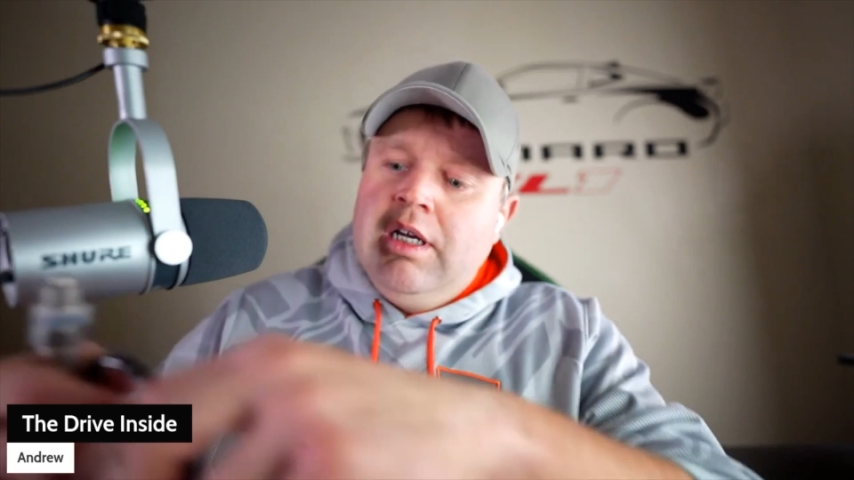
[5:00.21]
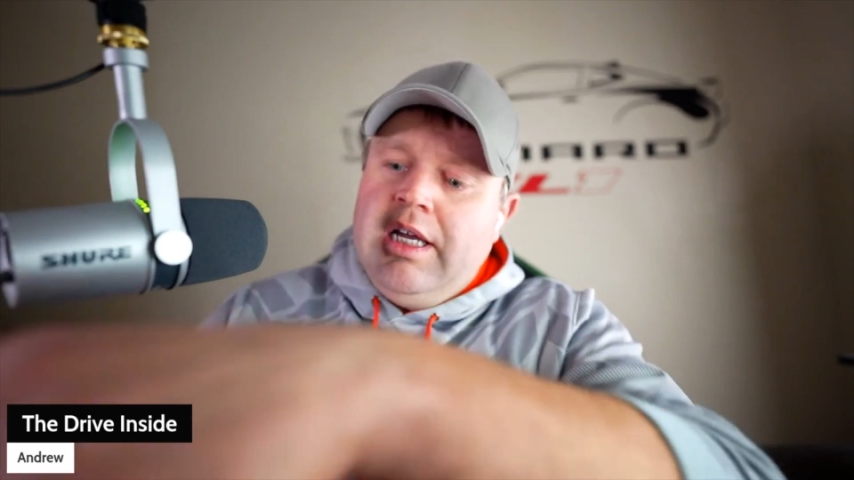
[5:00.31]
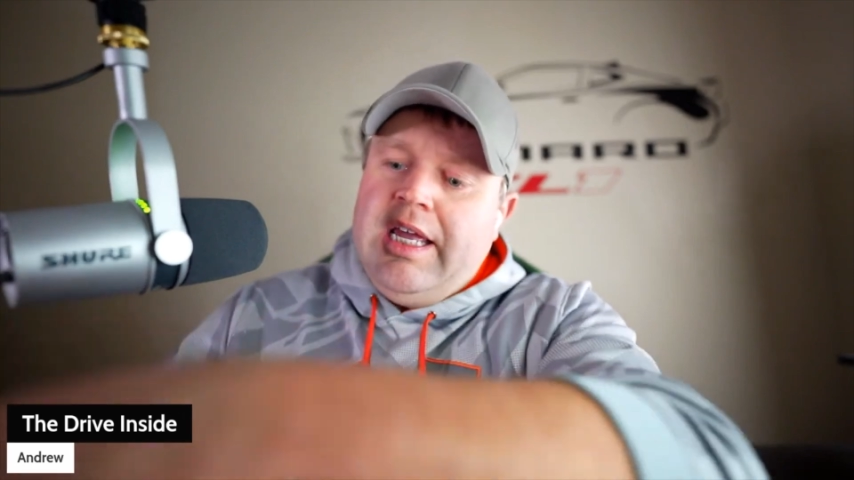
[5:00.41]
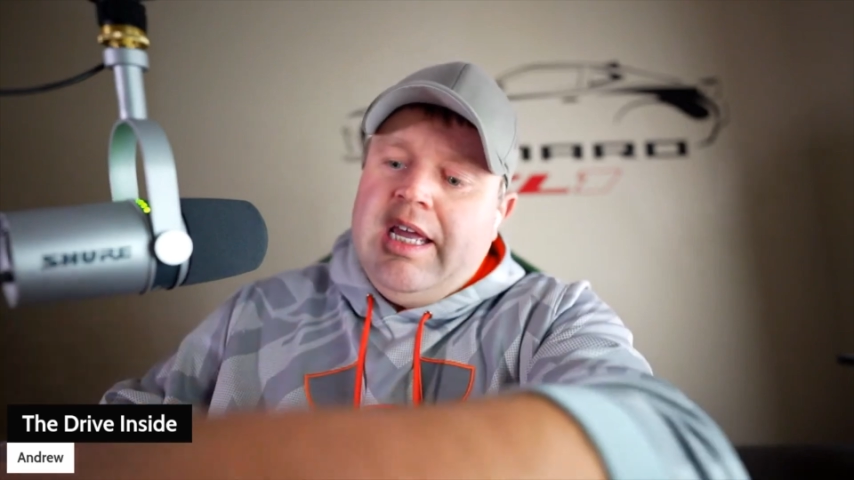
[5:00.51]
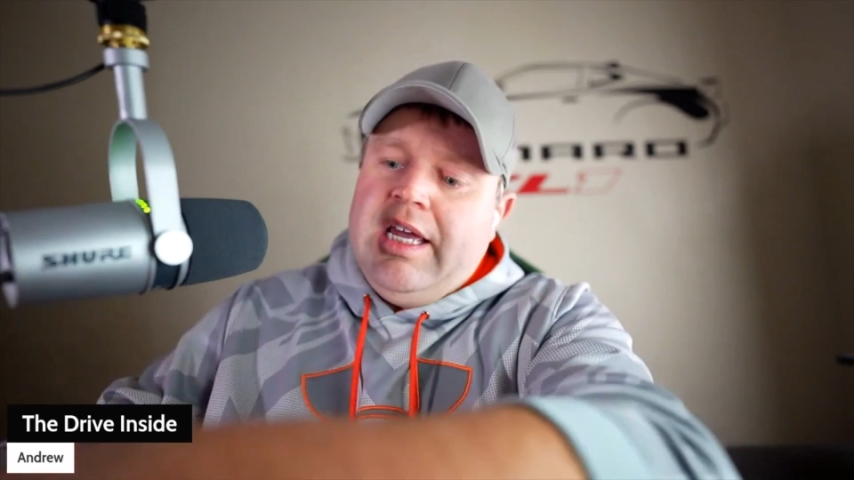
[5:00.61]

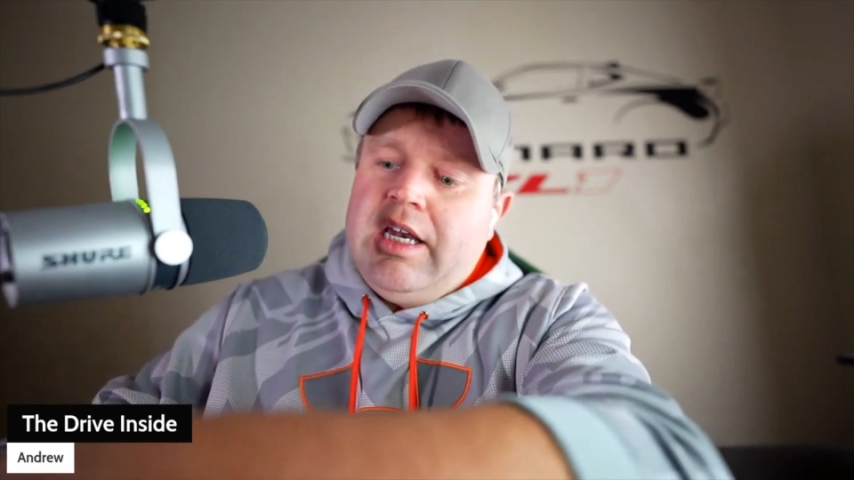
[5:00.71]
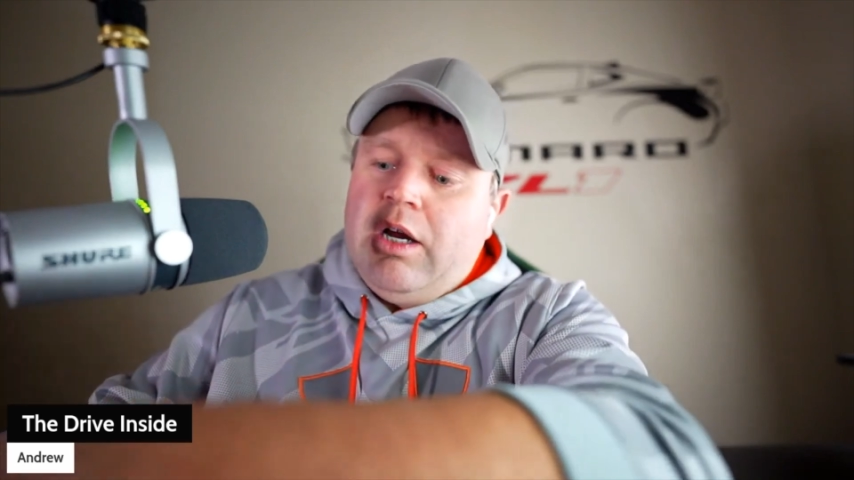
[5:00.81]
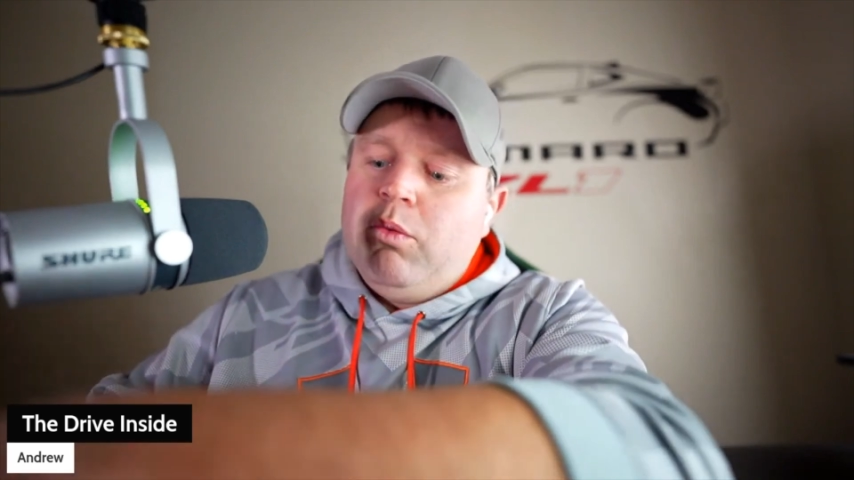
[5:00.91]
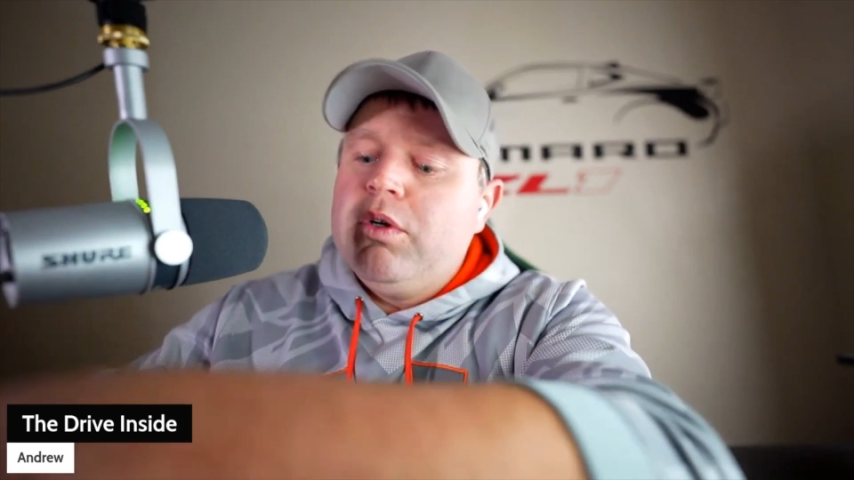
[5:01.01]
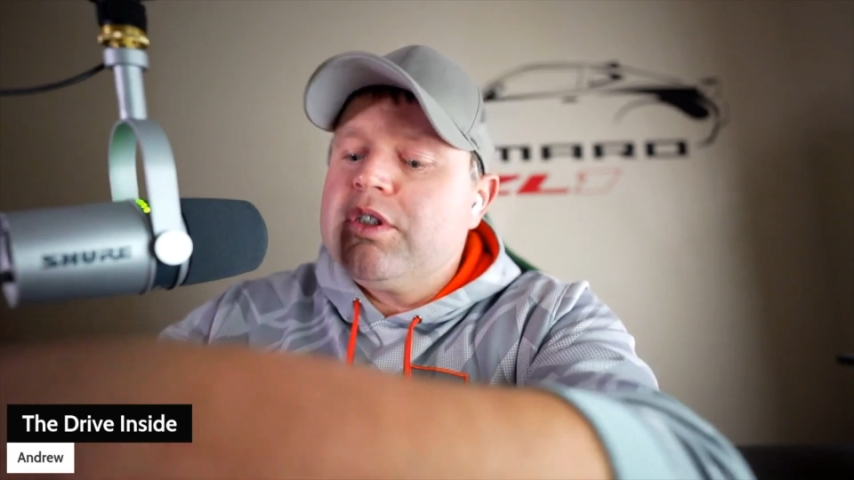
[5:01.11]
And I
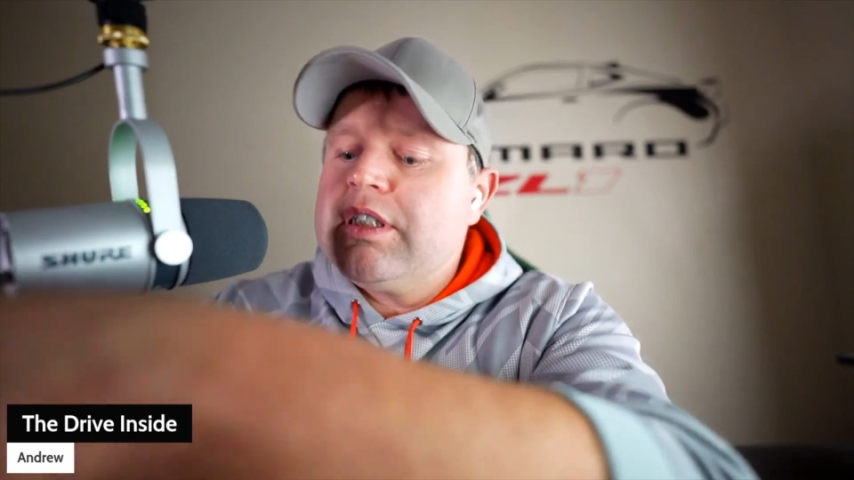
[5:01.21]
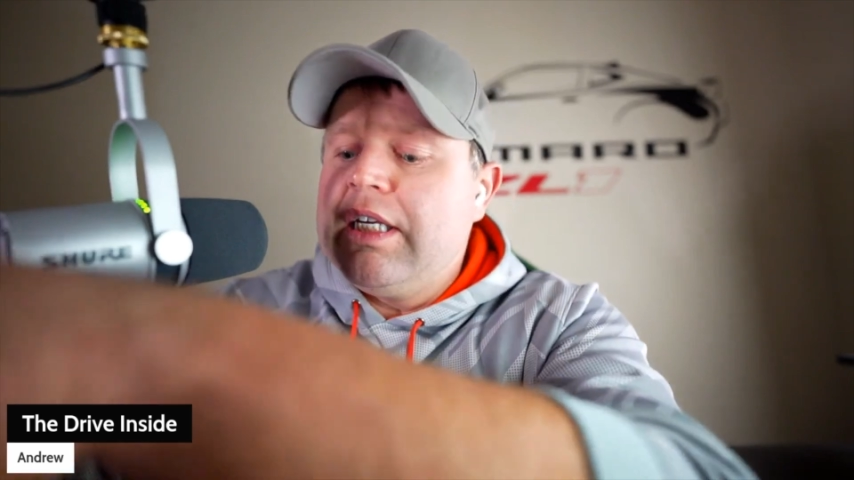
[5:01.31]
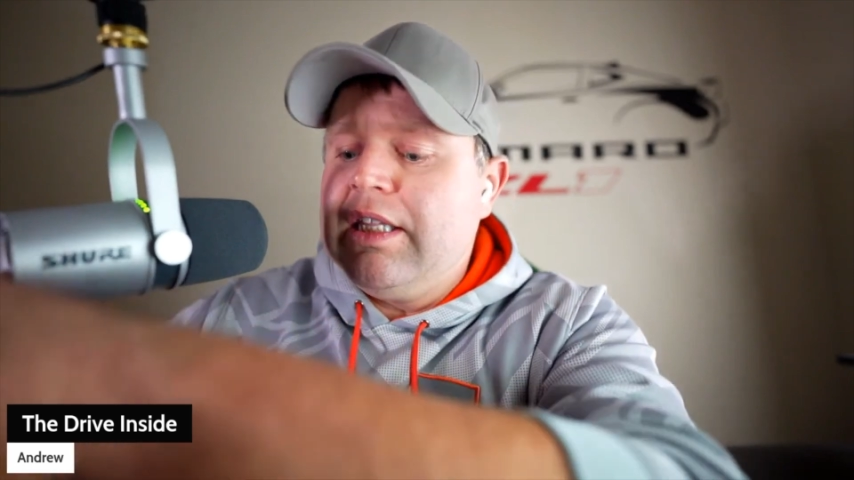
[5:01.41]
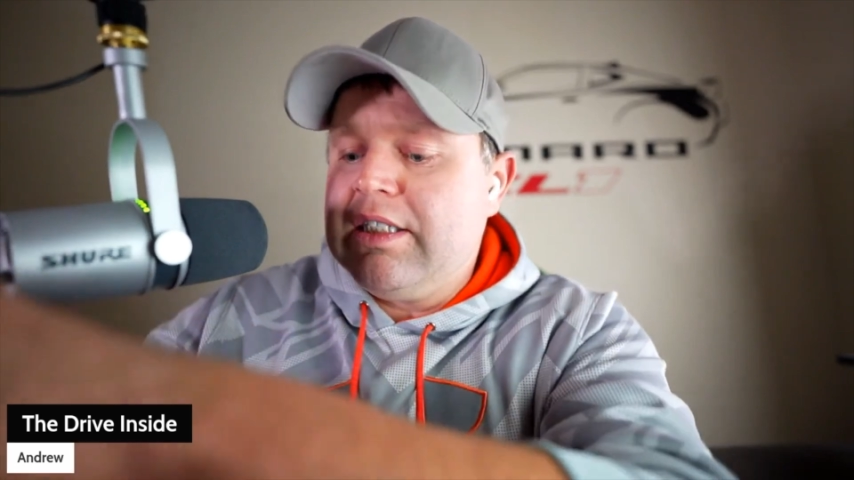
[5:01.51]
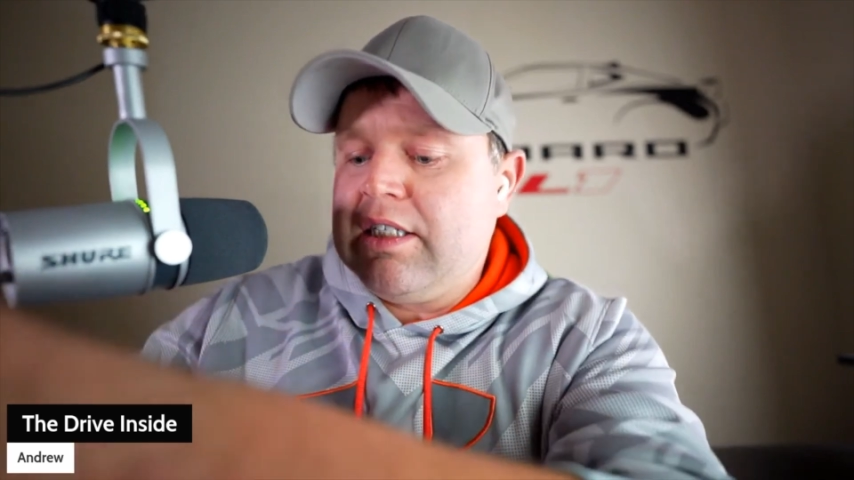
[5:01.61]
will say this,